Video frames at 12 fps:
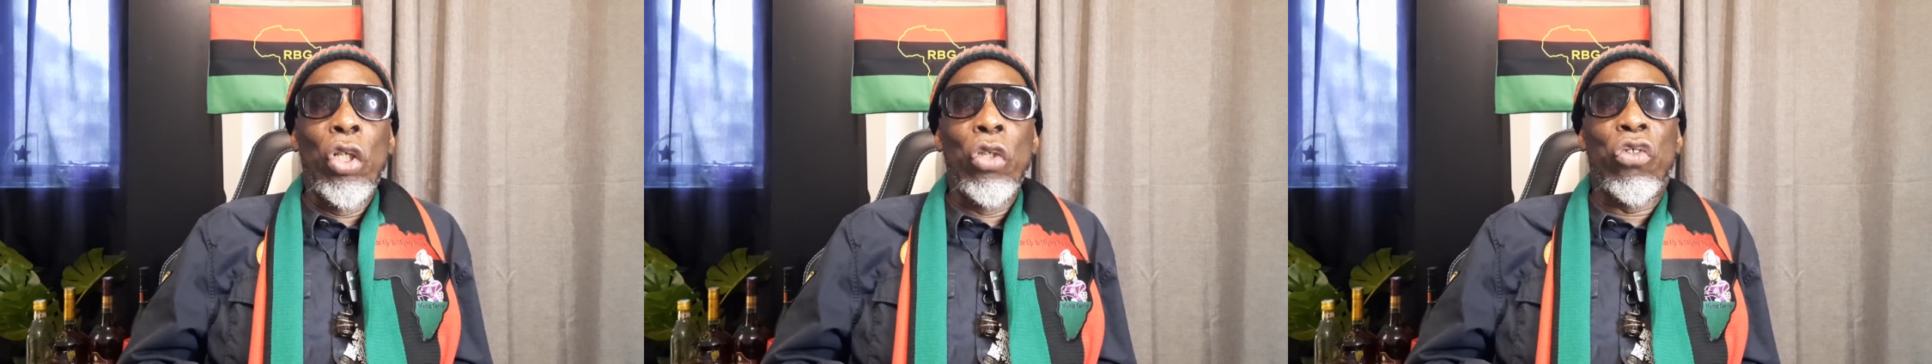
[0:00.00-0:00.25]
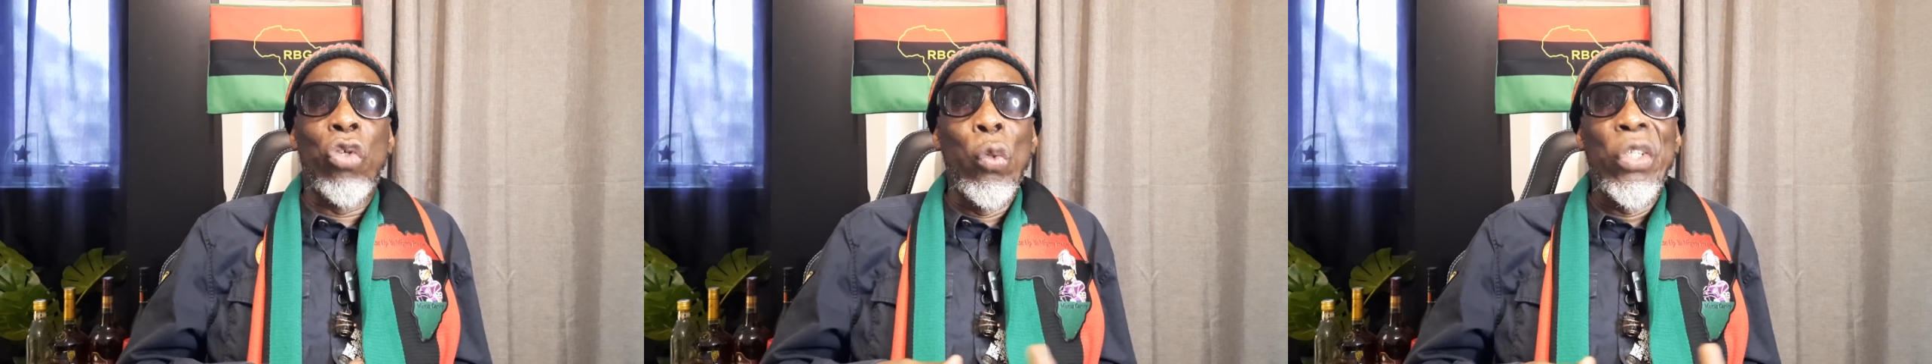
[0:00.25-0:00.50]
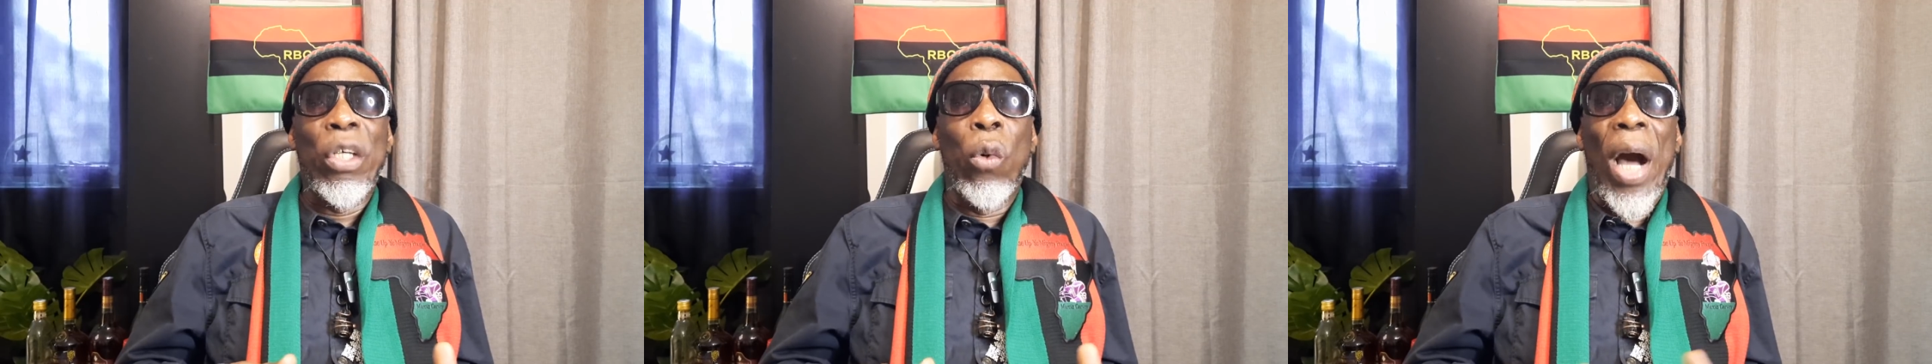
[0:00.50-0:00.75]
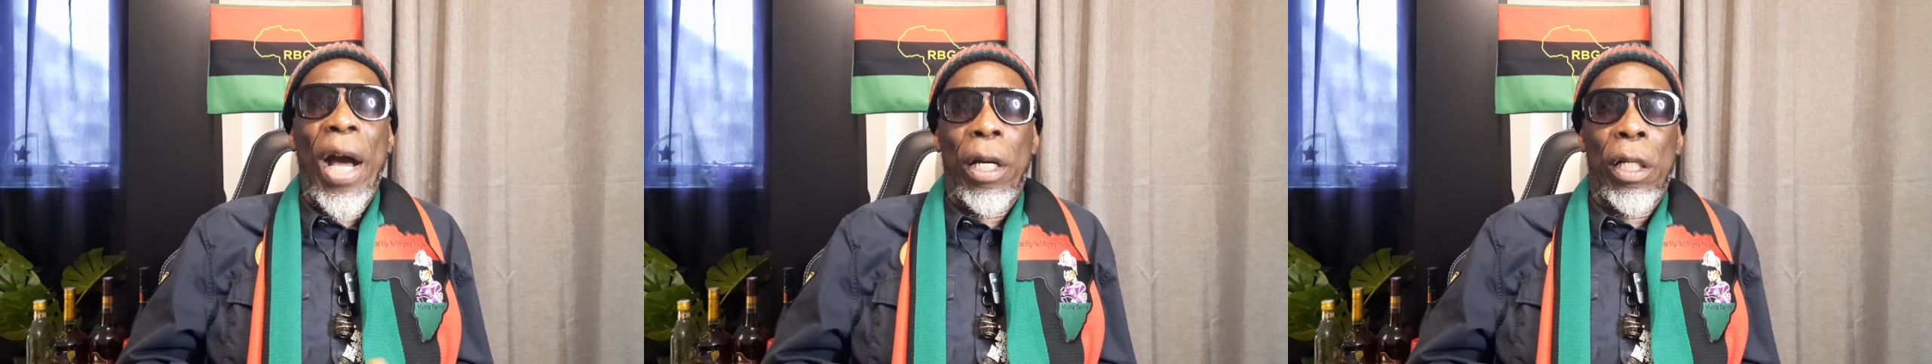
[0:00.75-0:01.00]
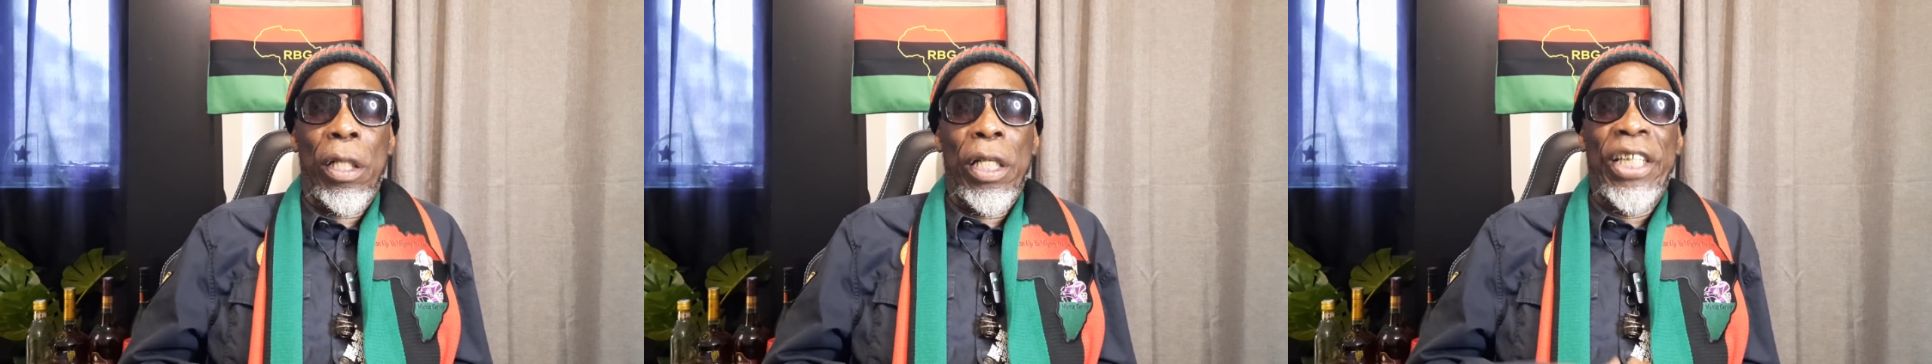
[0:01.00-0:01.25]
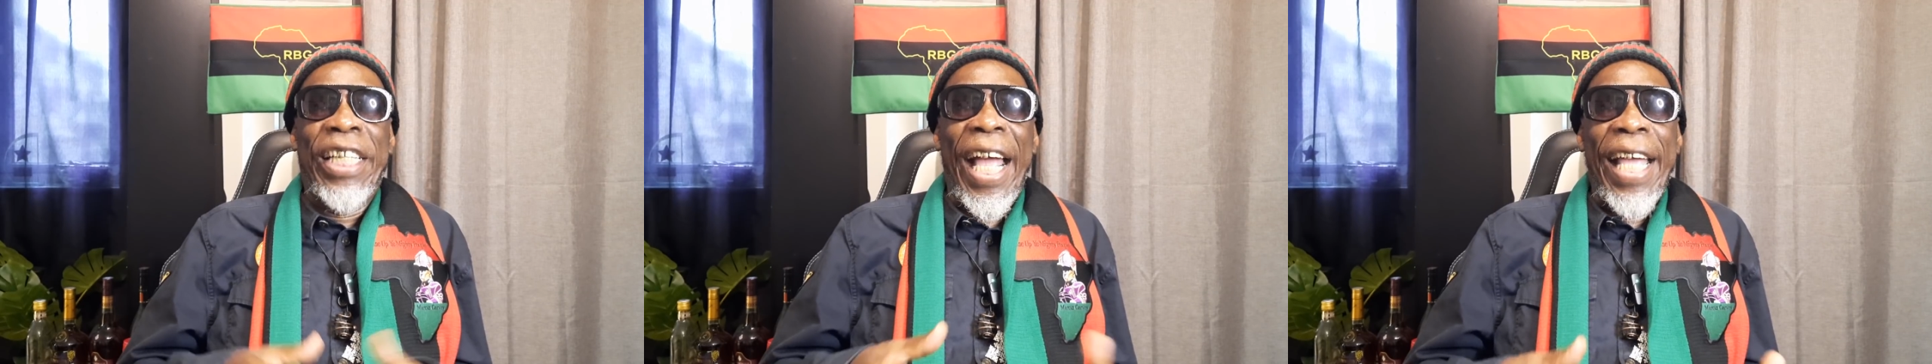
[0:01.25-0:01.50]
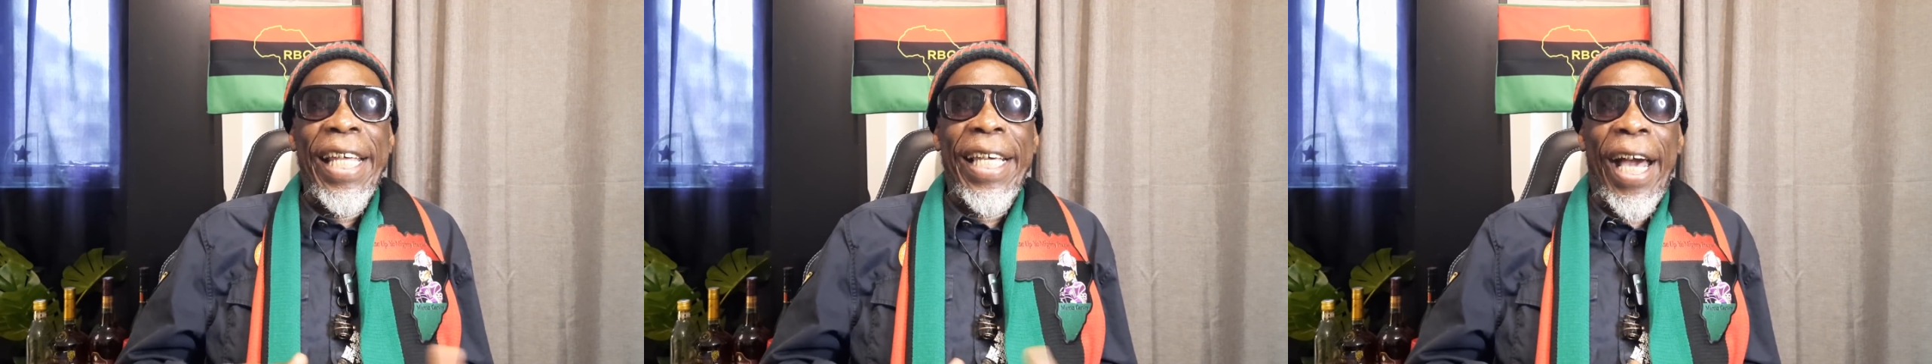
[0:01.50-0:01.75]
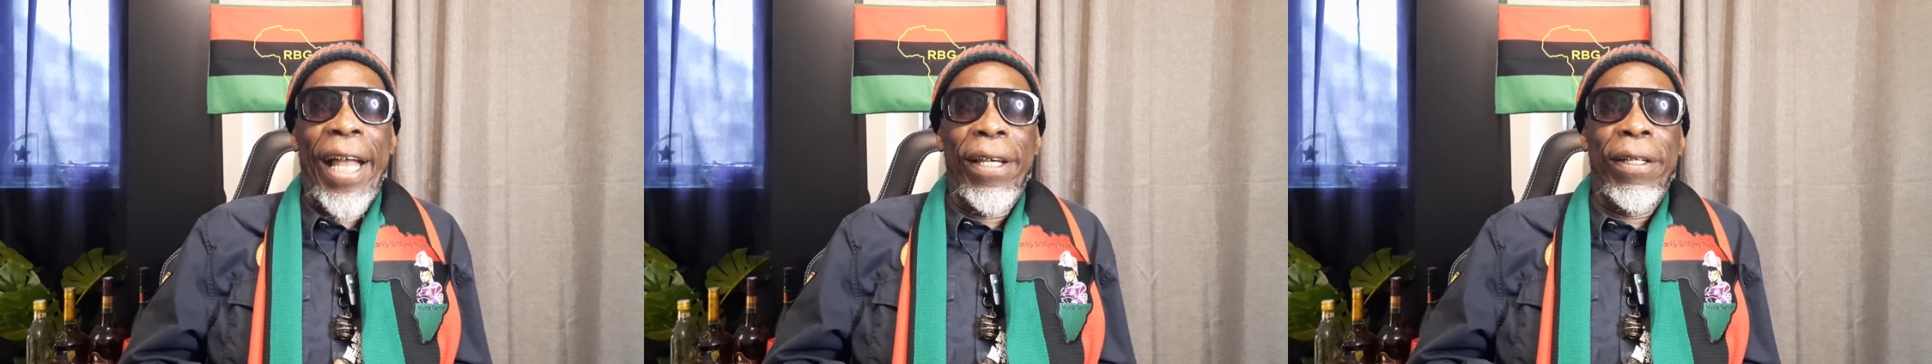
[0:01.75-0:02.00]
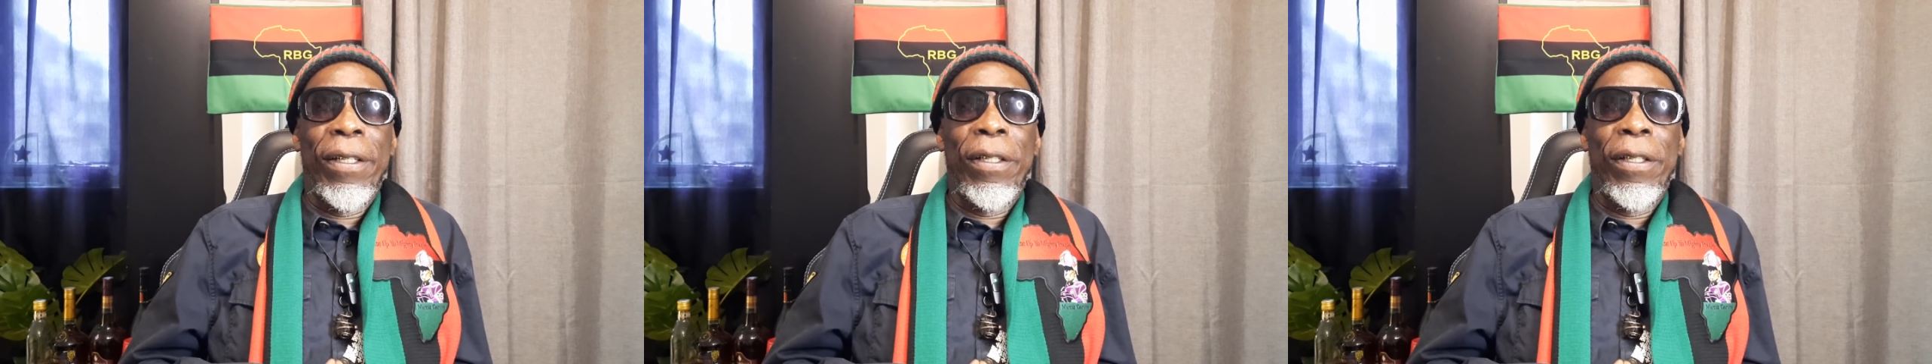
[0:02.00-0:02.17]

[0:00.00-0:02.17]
Susie Wang, the Chinese girl.